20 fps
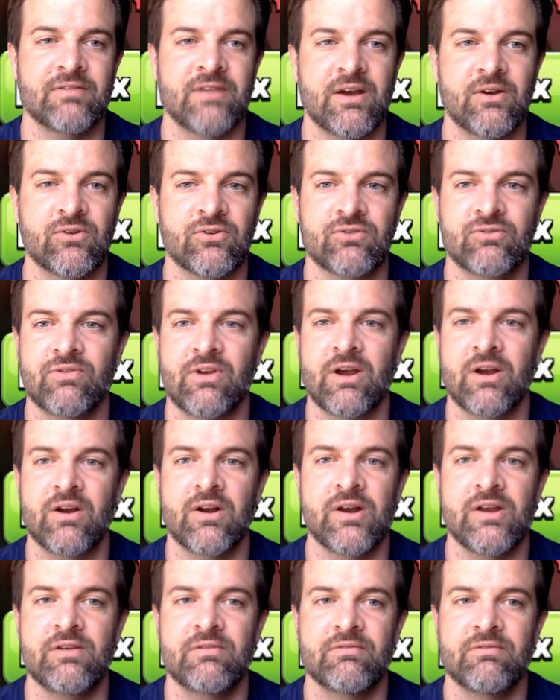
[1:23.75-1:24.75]
That was
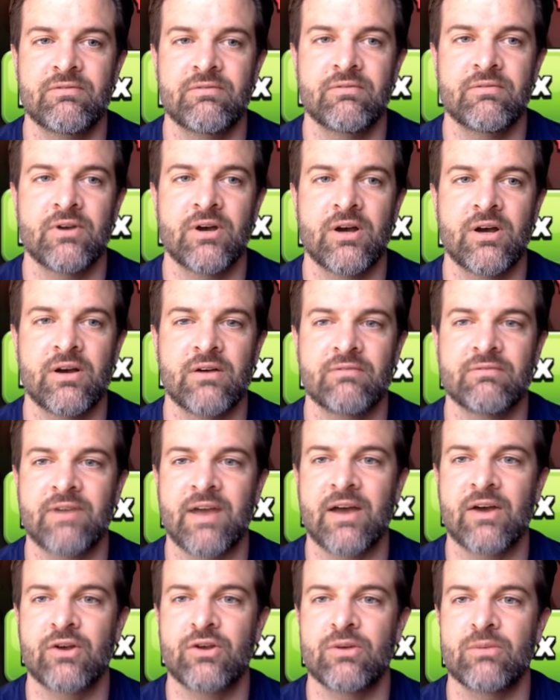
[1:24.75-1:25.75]
very
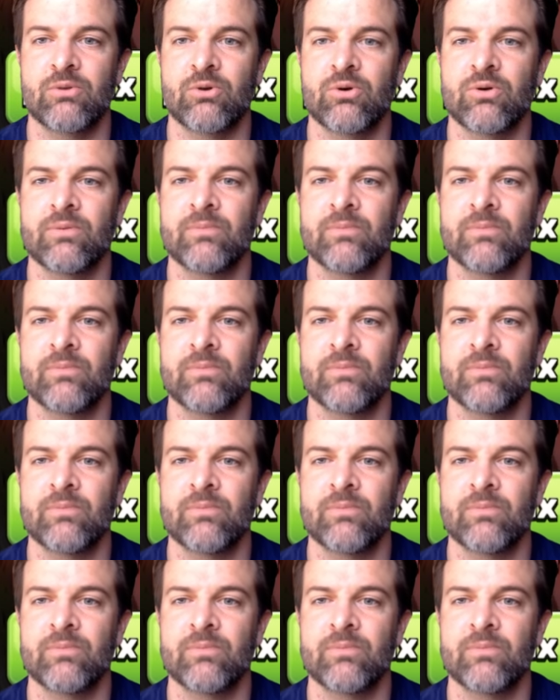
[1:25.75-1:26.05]
valuable.